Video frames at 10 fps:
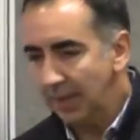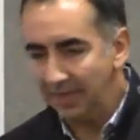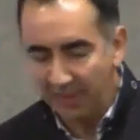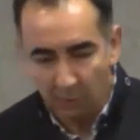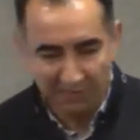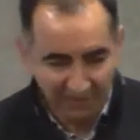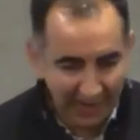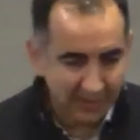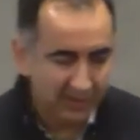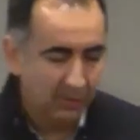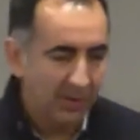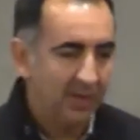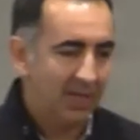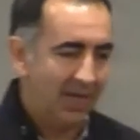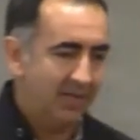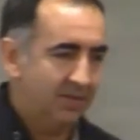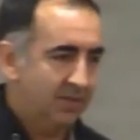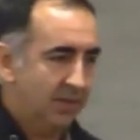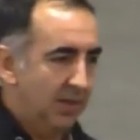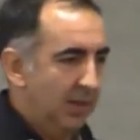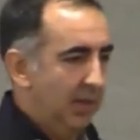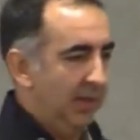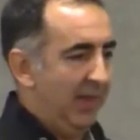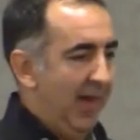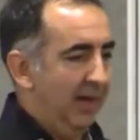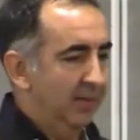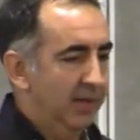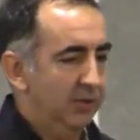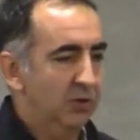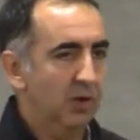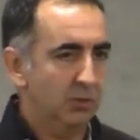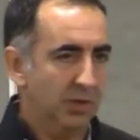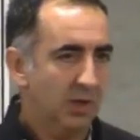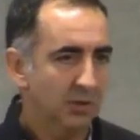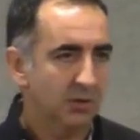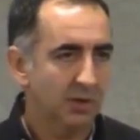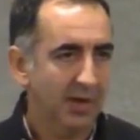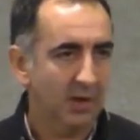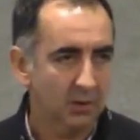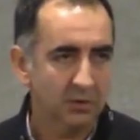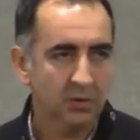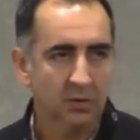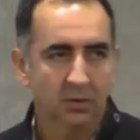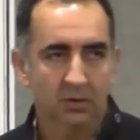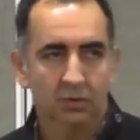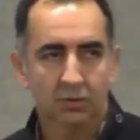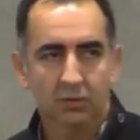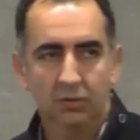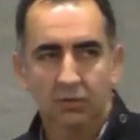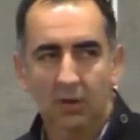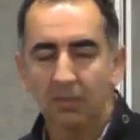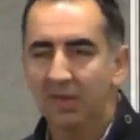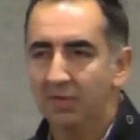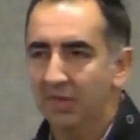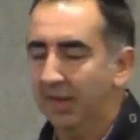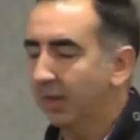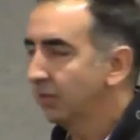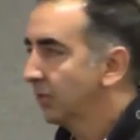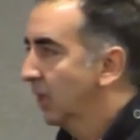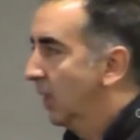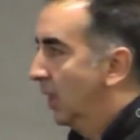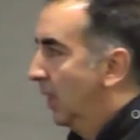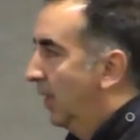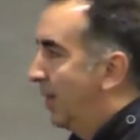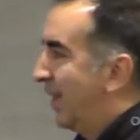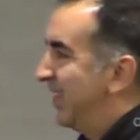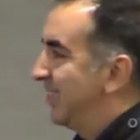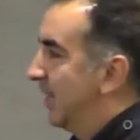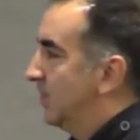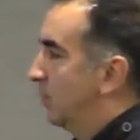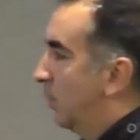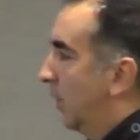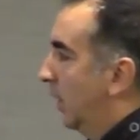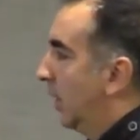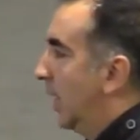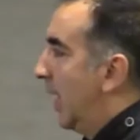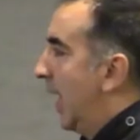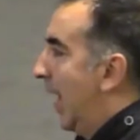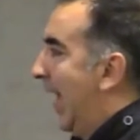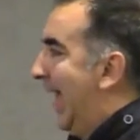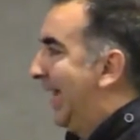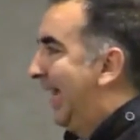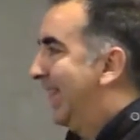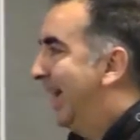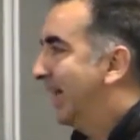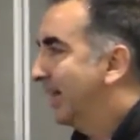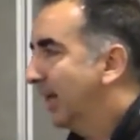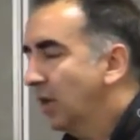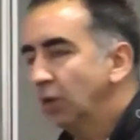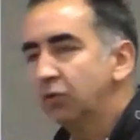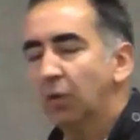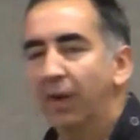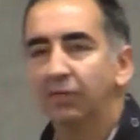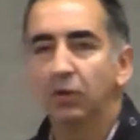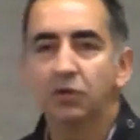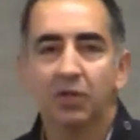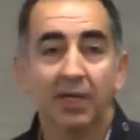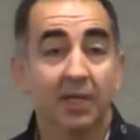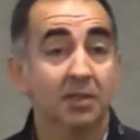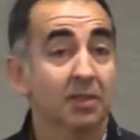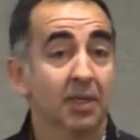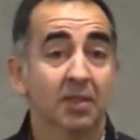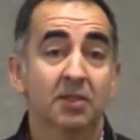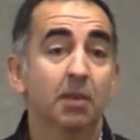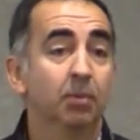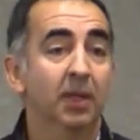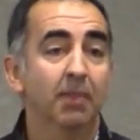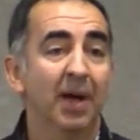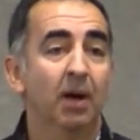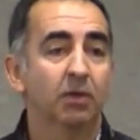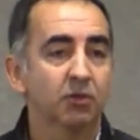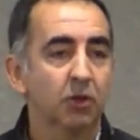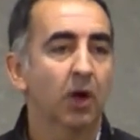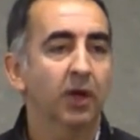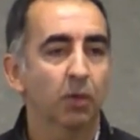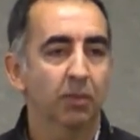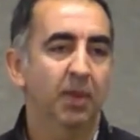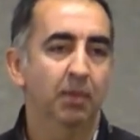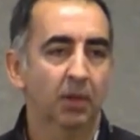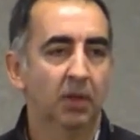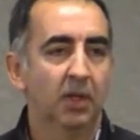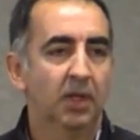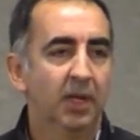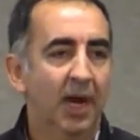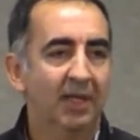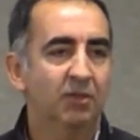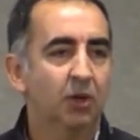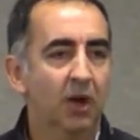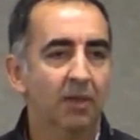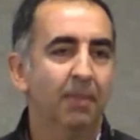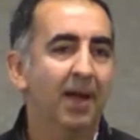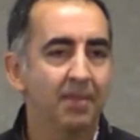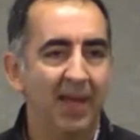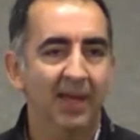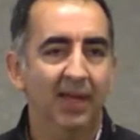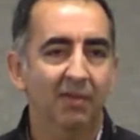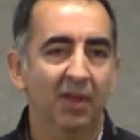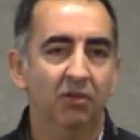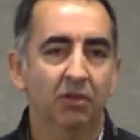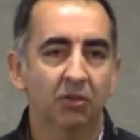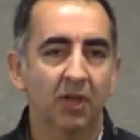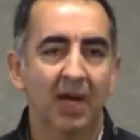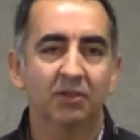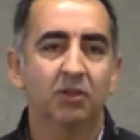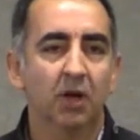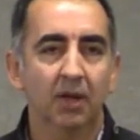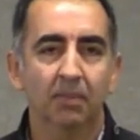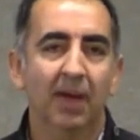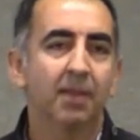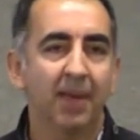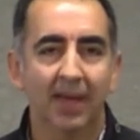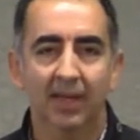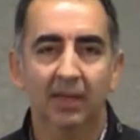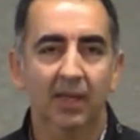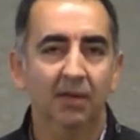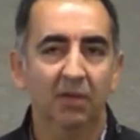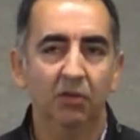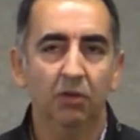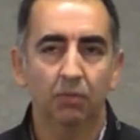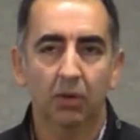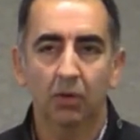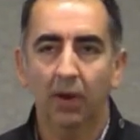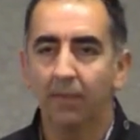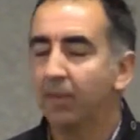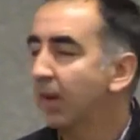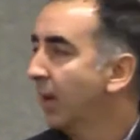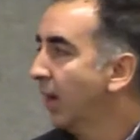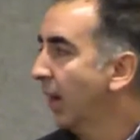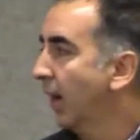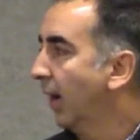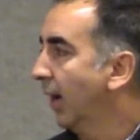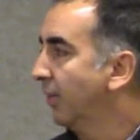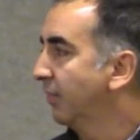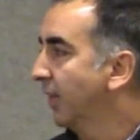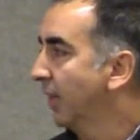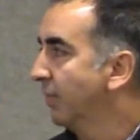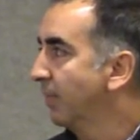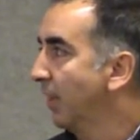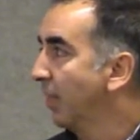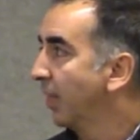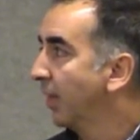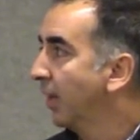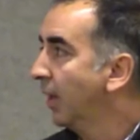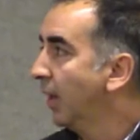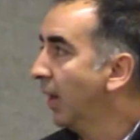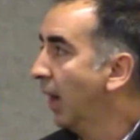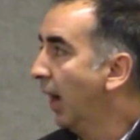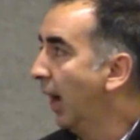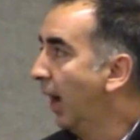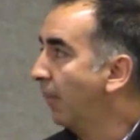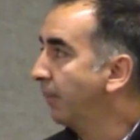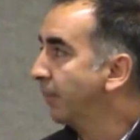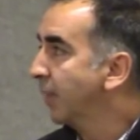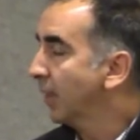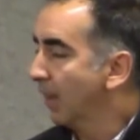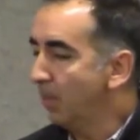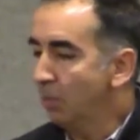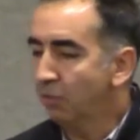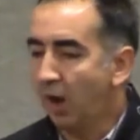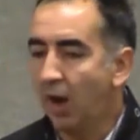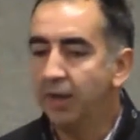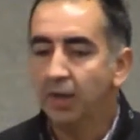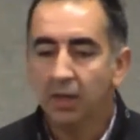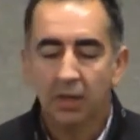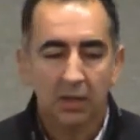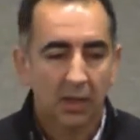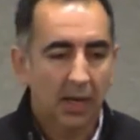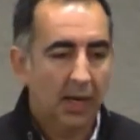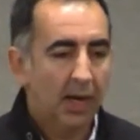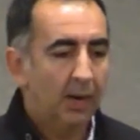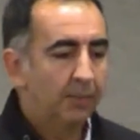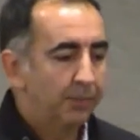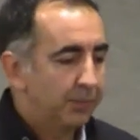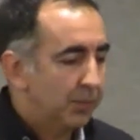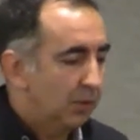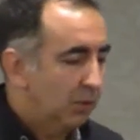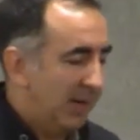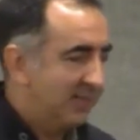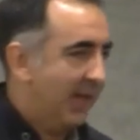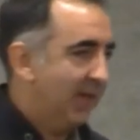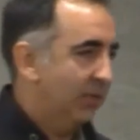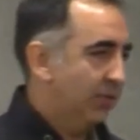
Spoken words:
think we finally realized that it starts with culture, that culture trumps everything else. That mindset's important. And that the cultural revolution is simply about starting with people, not starting by demanding innovations, not starting by demanding the innovation program of the month. Let me move on to my second